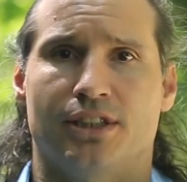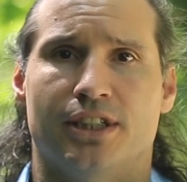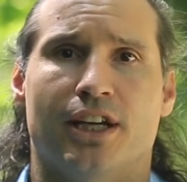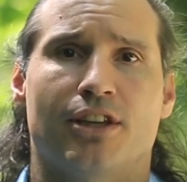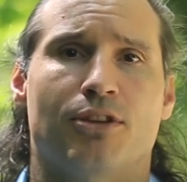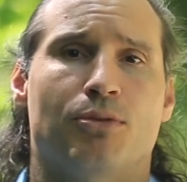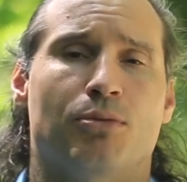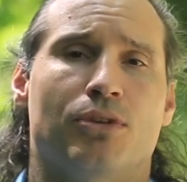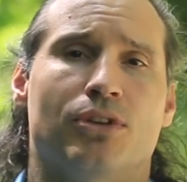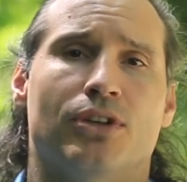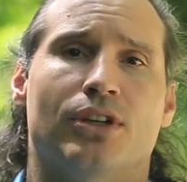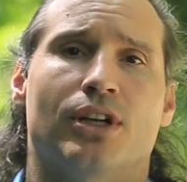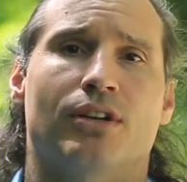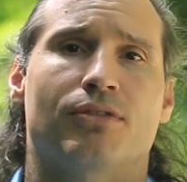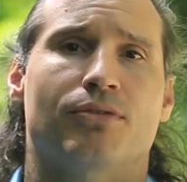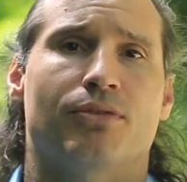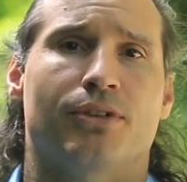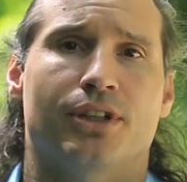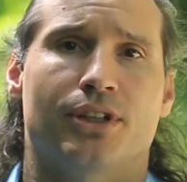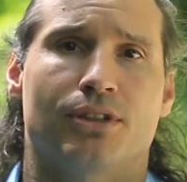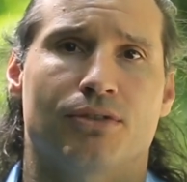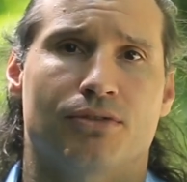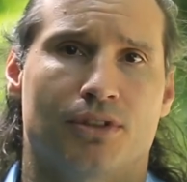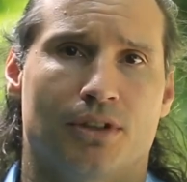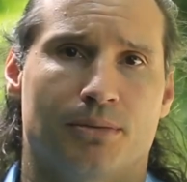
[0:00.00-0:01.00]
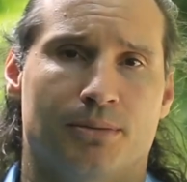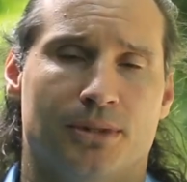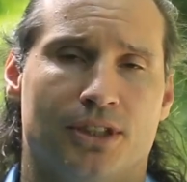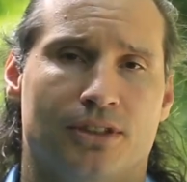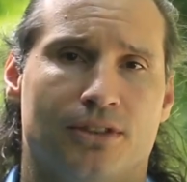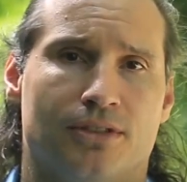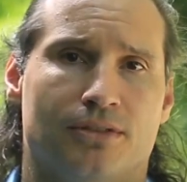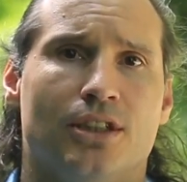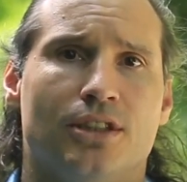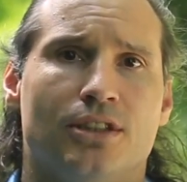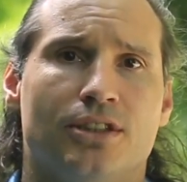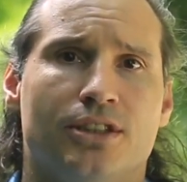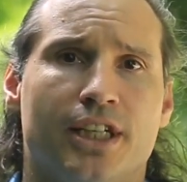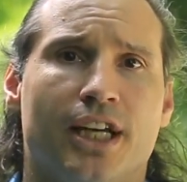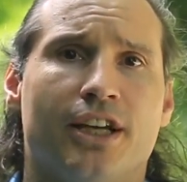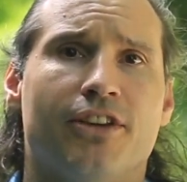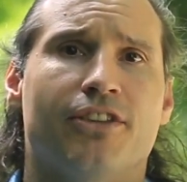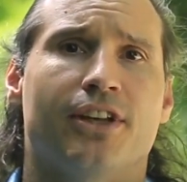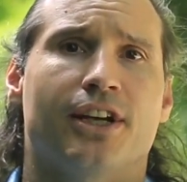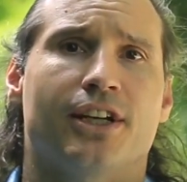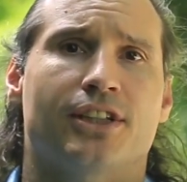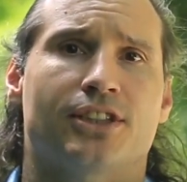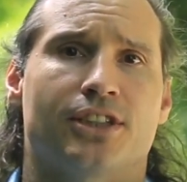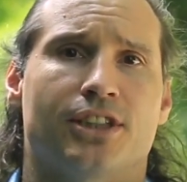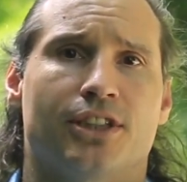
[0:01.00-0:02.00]
Death will not free you from it.
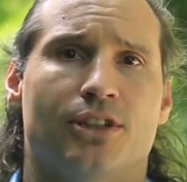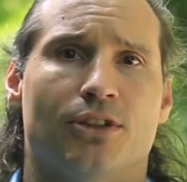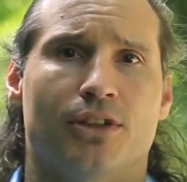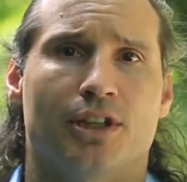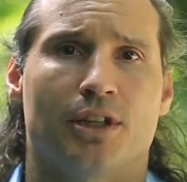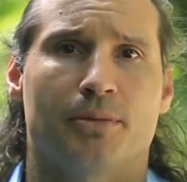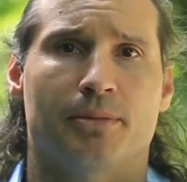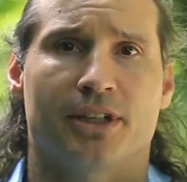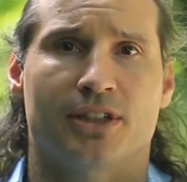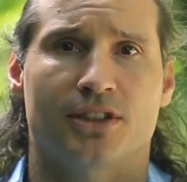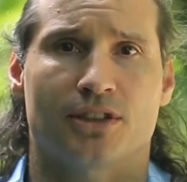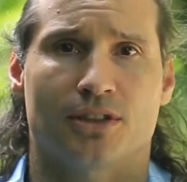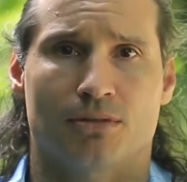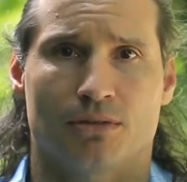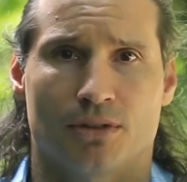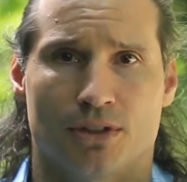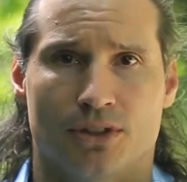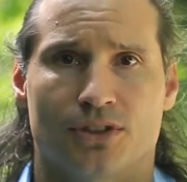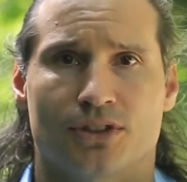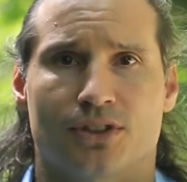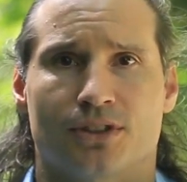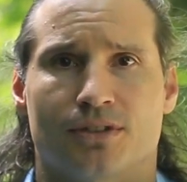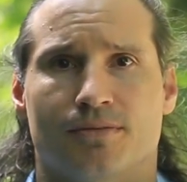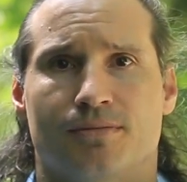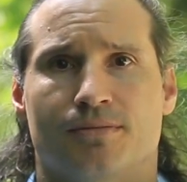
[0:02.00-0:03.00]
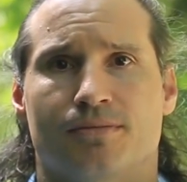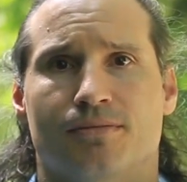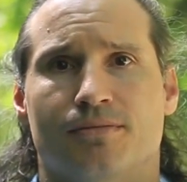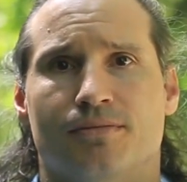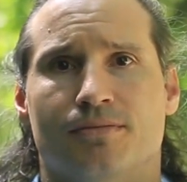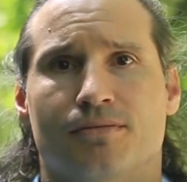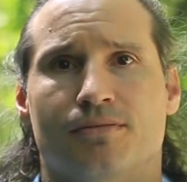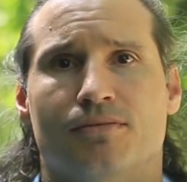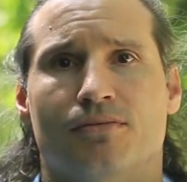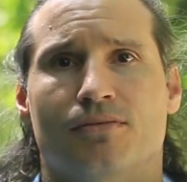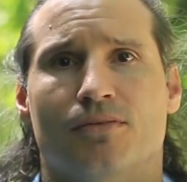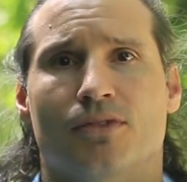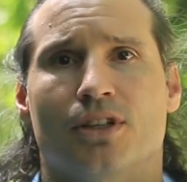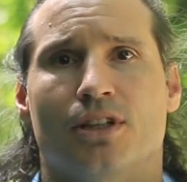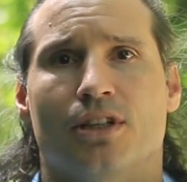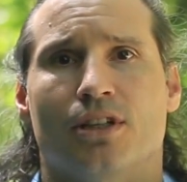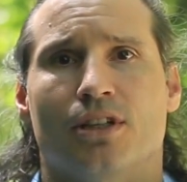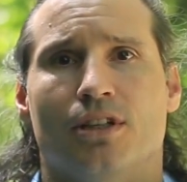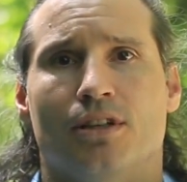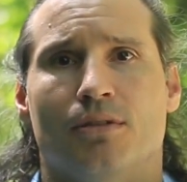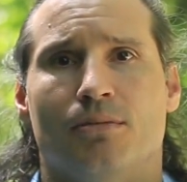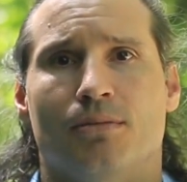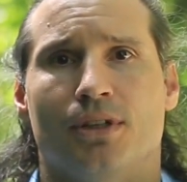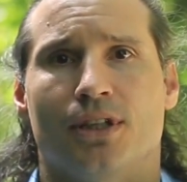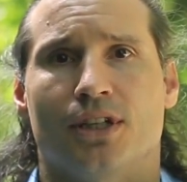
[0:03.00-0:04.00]
Death actually only makes it worse,
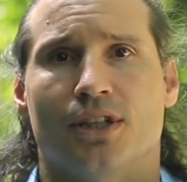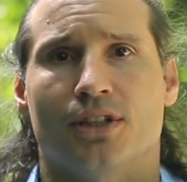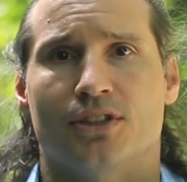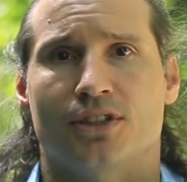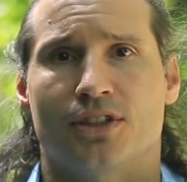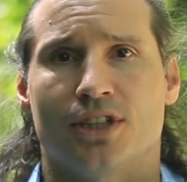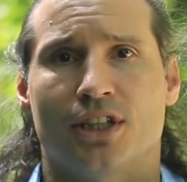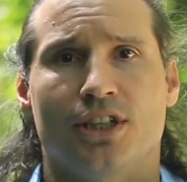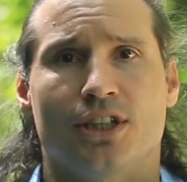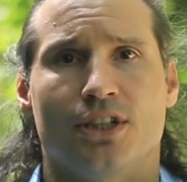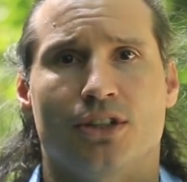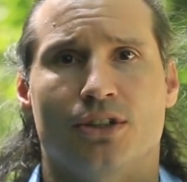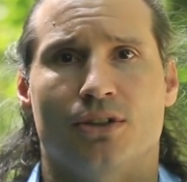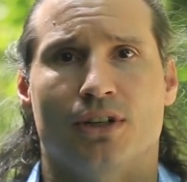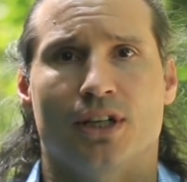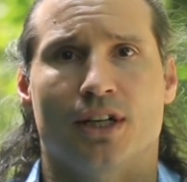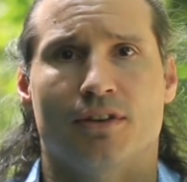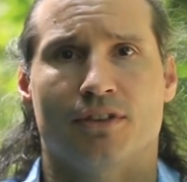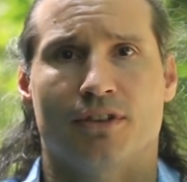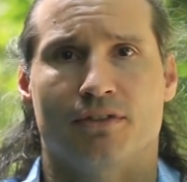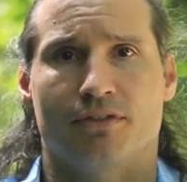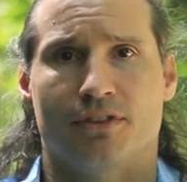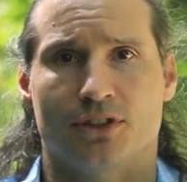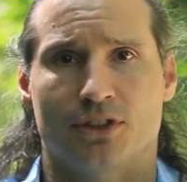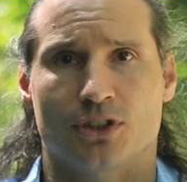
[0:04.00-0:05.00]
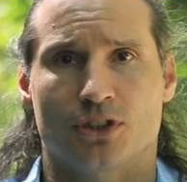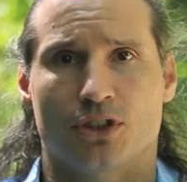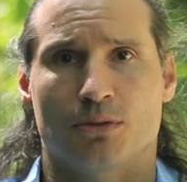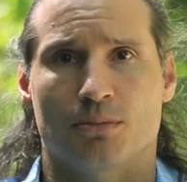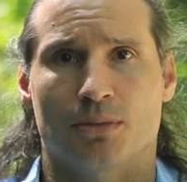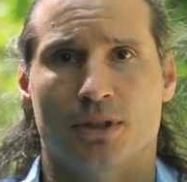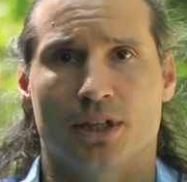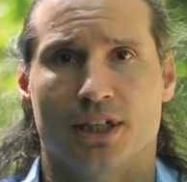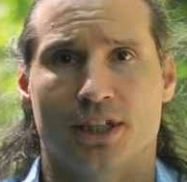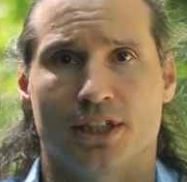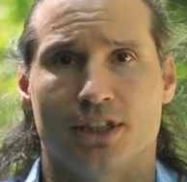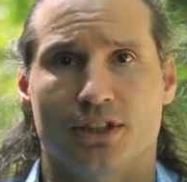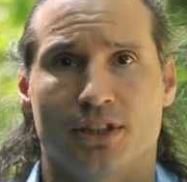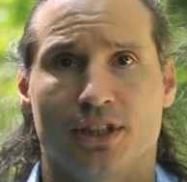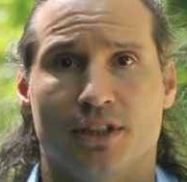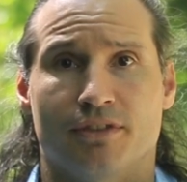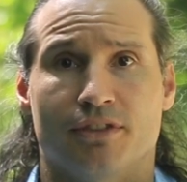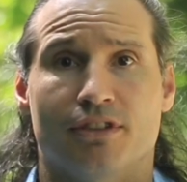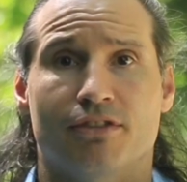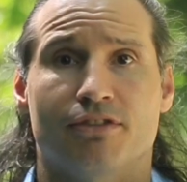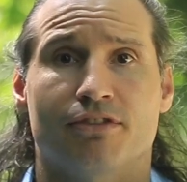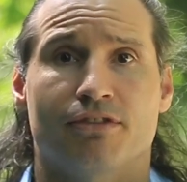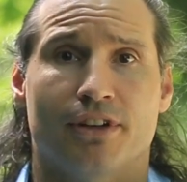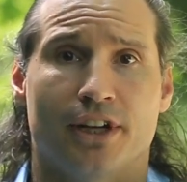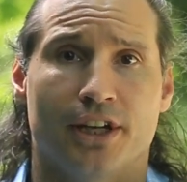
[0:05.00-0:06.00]
because then you don't have the physical body to
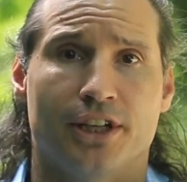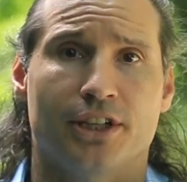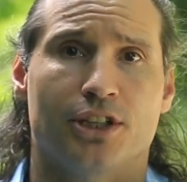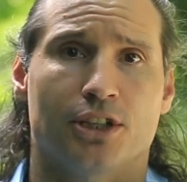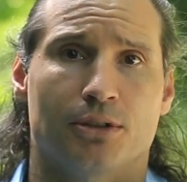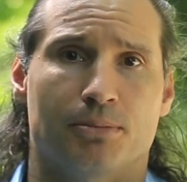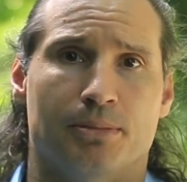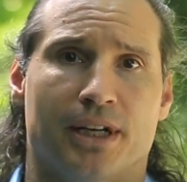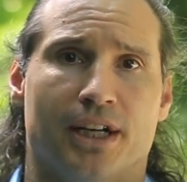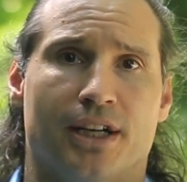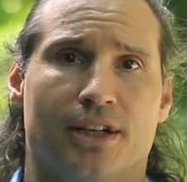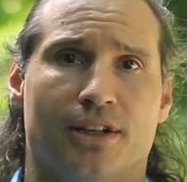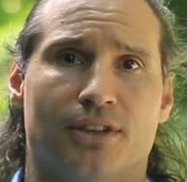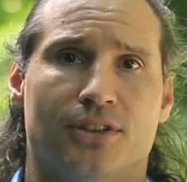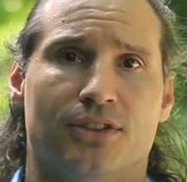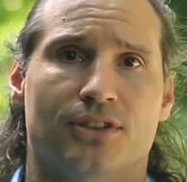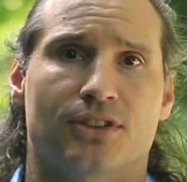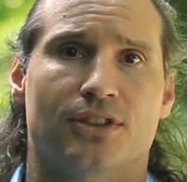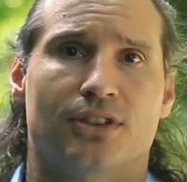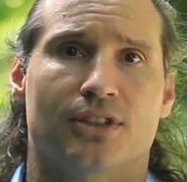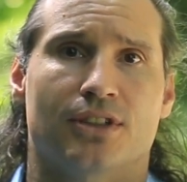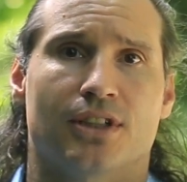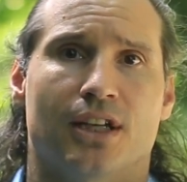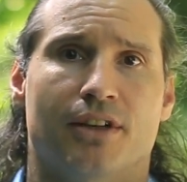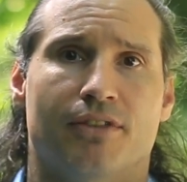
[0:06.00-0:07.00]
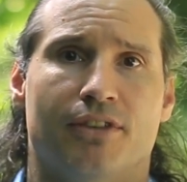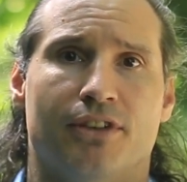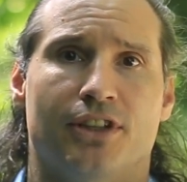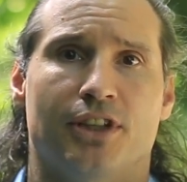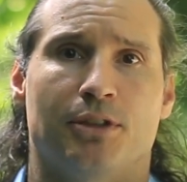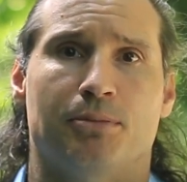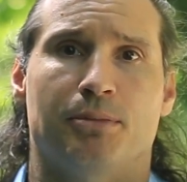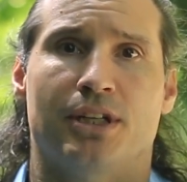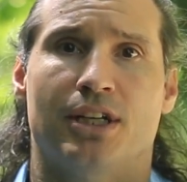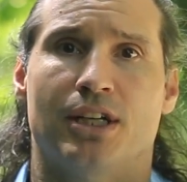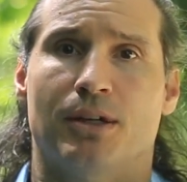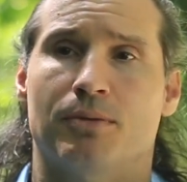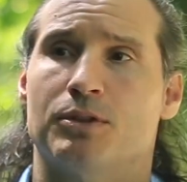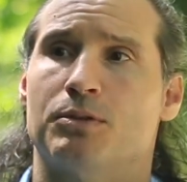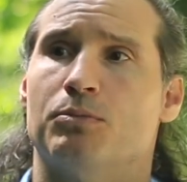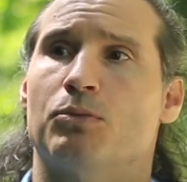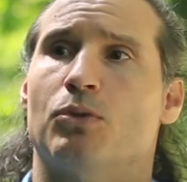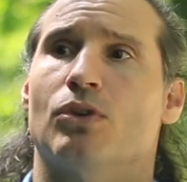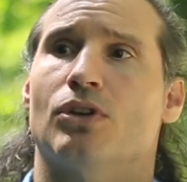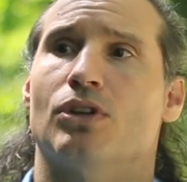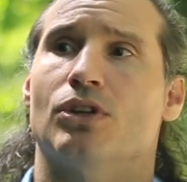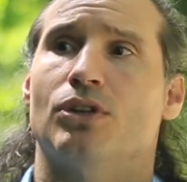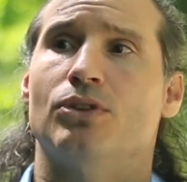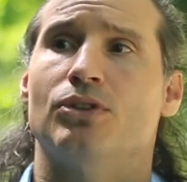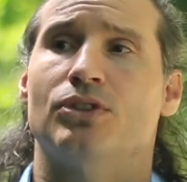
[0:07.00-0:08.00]
even find your patterns. Everything becomes
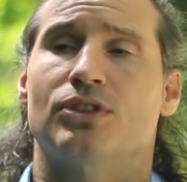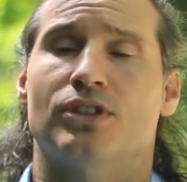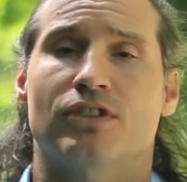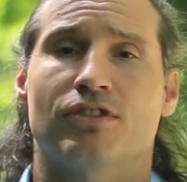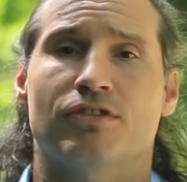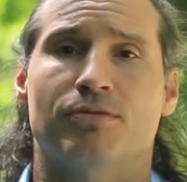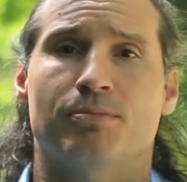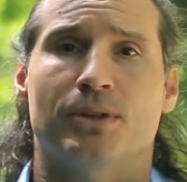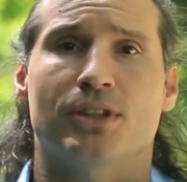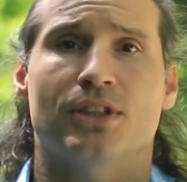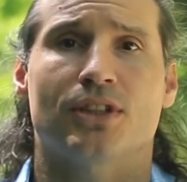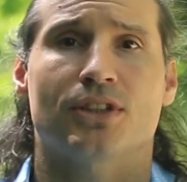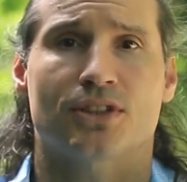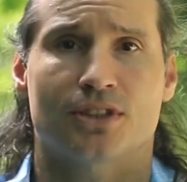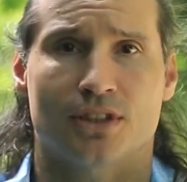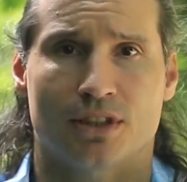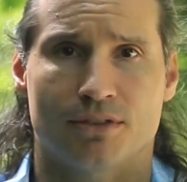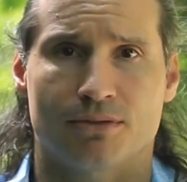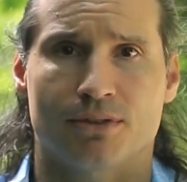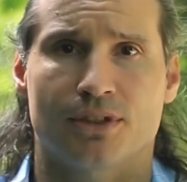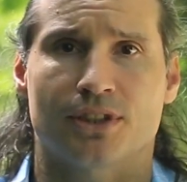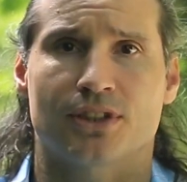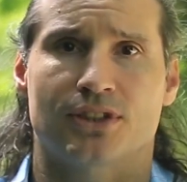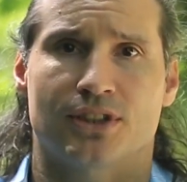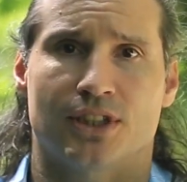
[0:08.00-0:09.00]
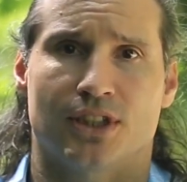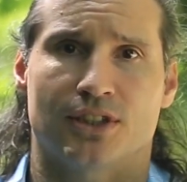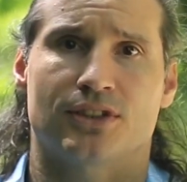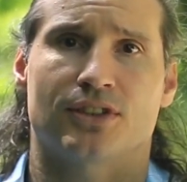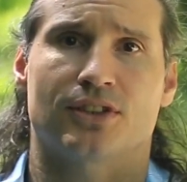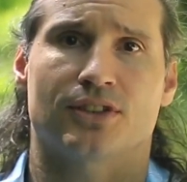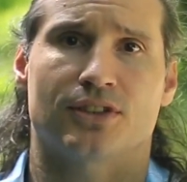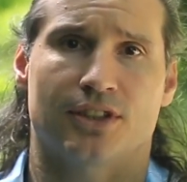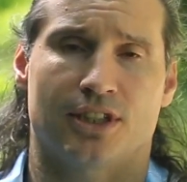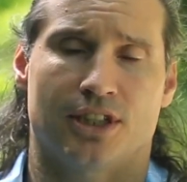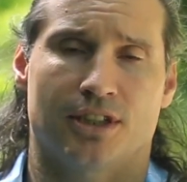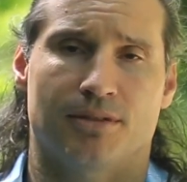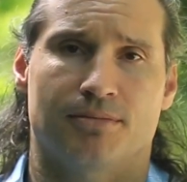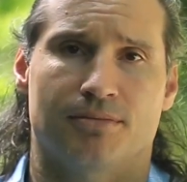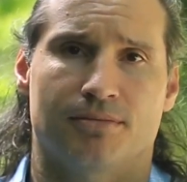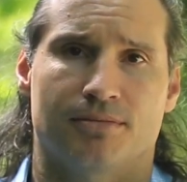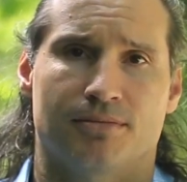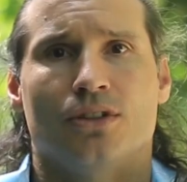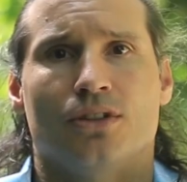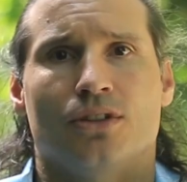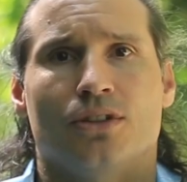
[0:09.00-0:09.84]
more elusive, but the suffering stays the same.